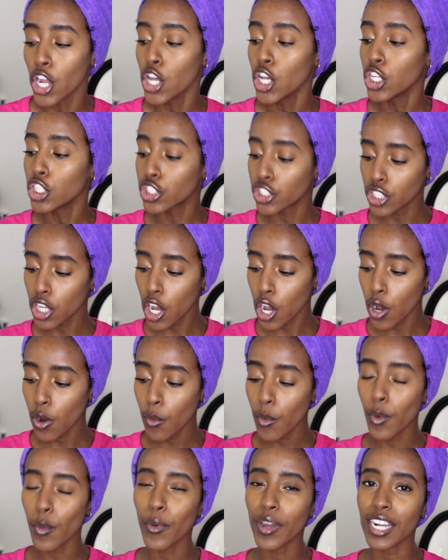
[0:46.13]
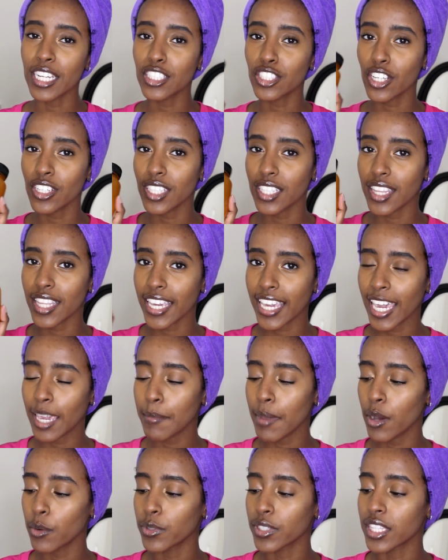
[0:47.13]
So when I saw that they came
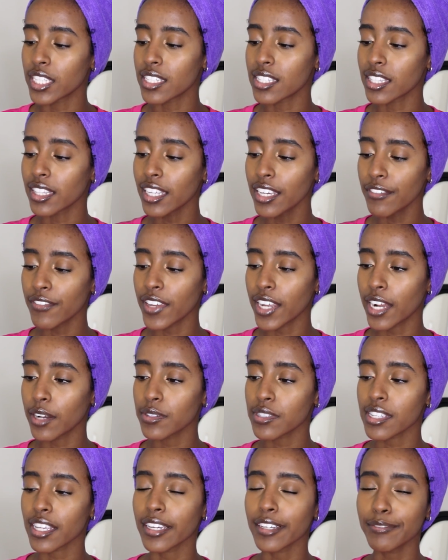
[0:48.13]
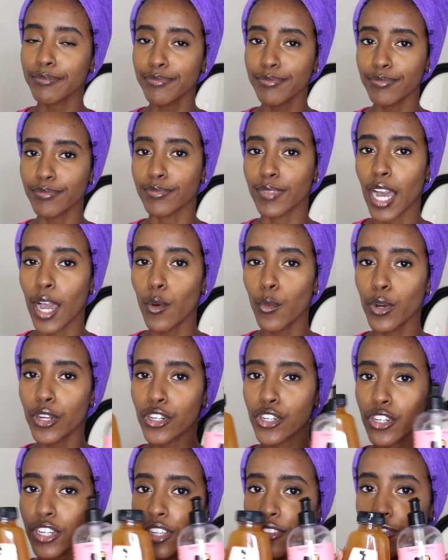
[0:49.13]
out with this leave-in, I was like, I
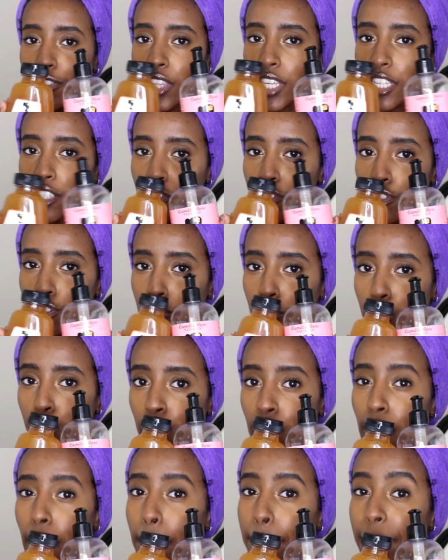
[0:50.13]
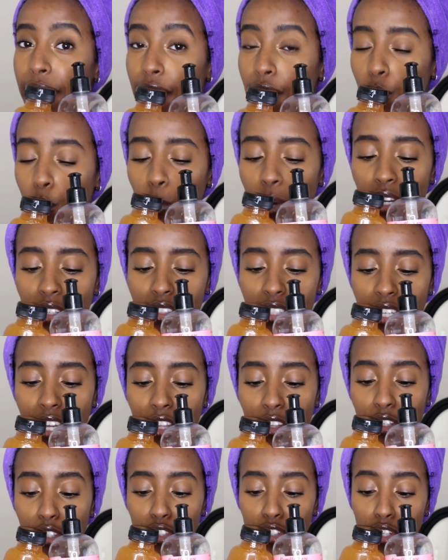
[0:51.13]
wonder if these two pair well
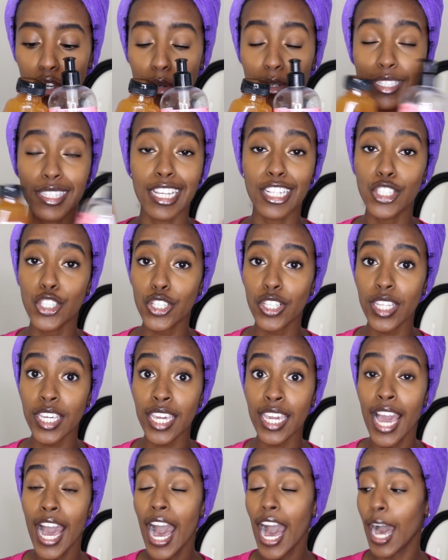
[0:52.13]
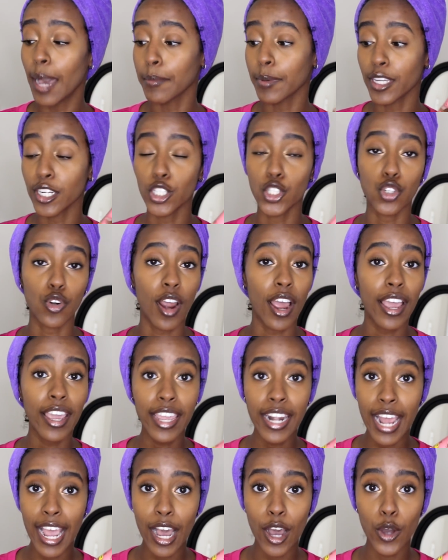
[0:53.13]
together. So essentially, I'm gonna try it
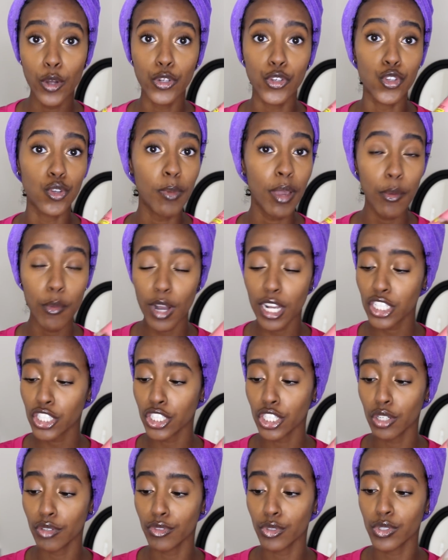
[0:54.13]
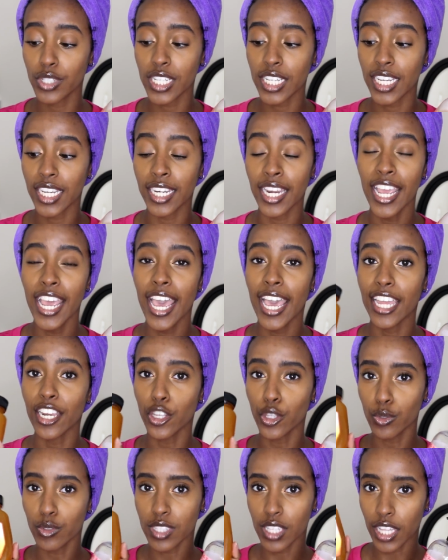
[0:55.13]
out, do my wash and go routine, and
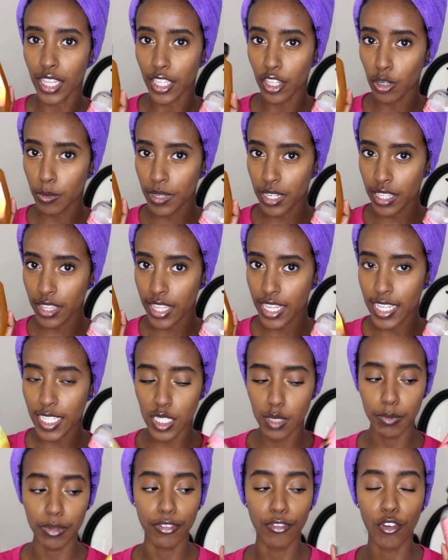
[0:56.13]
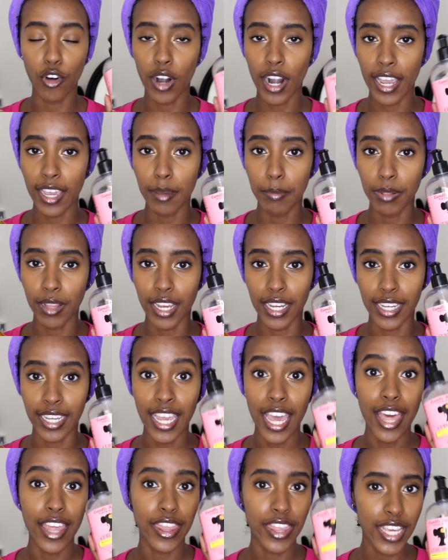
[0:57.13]
use a little bit of this before I apply
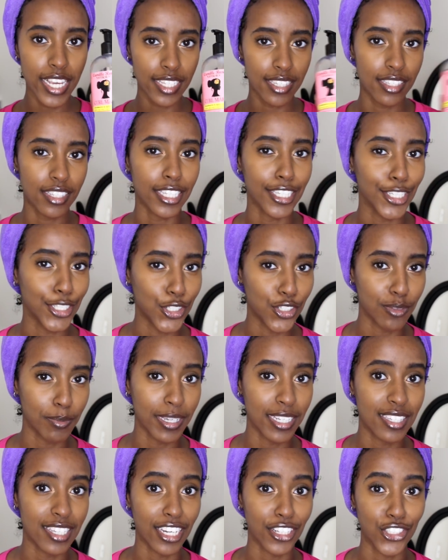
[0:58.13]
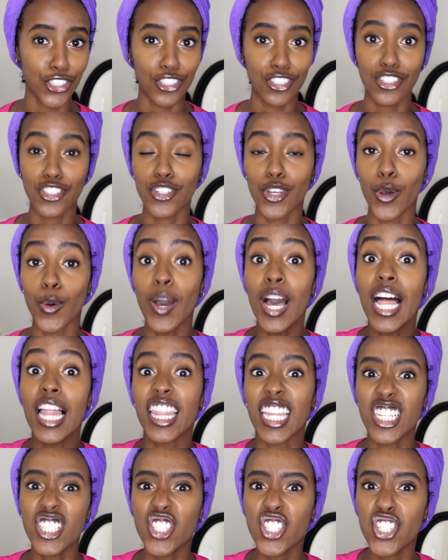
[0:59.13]
this to each of my sections. So
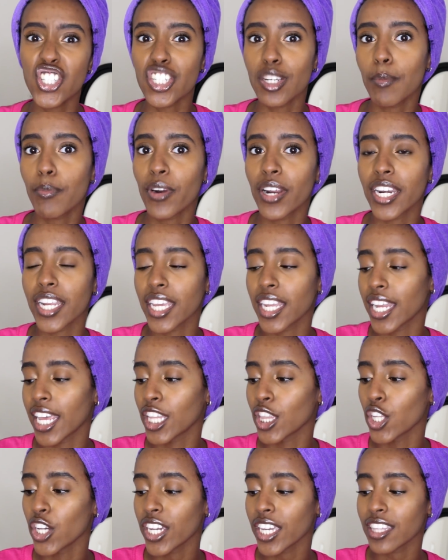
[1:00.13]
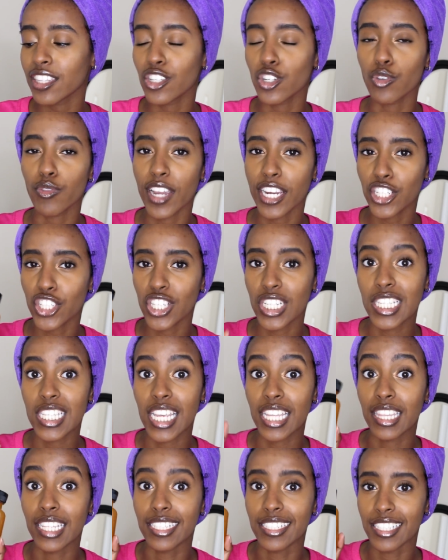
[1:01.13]
let's just jump right in and look at the directions
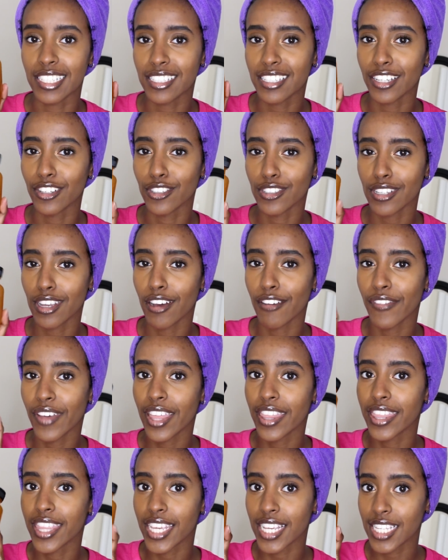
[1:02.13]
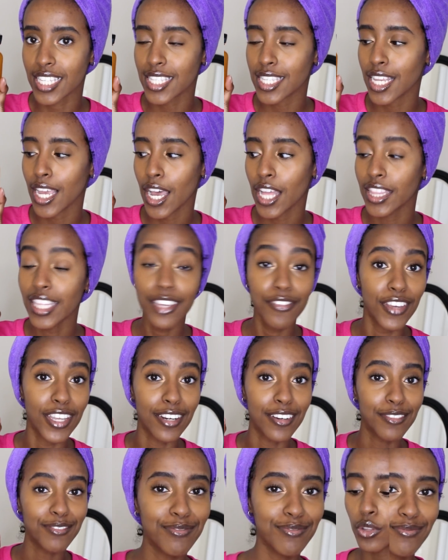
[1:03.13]
and the details of this leave-in.
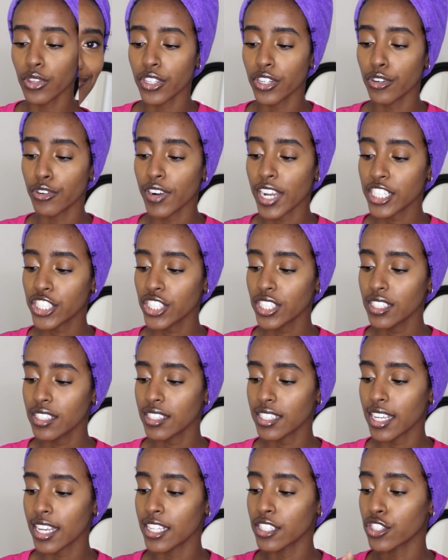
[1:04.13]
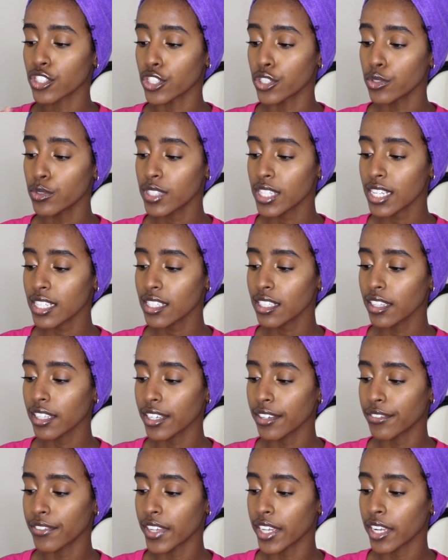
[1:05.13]
So the direction says, use as a
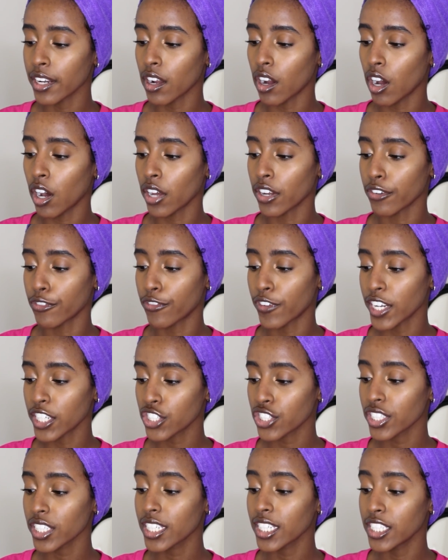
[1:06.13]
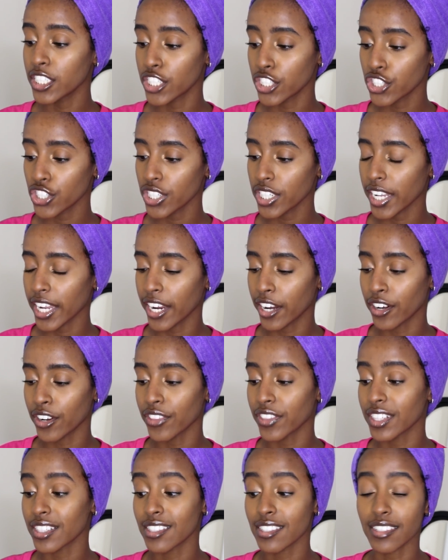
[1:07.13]
leave-in on freshly conditioned hair,
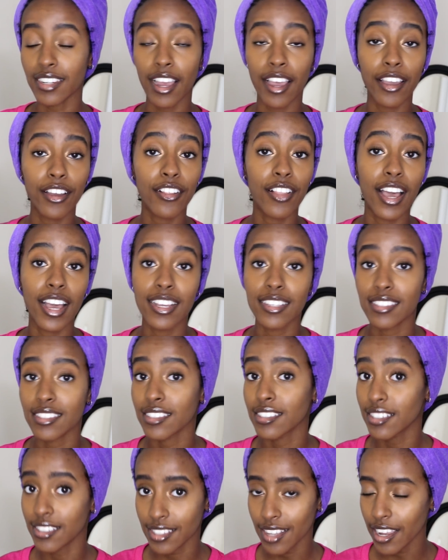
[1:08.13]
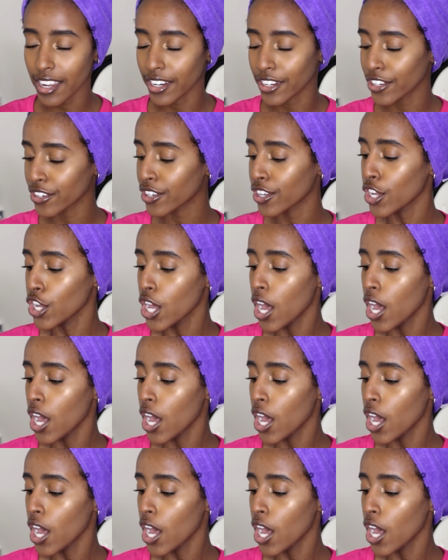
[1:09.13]
then style as desired.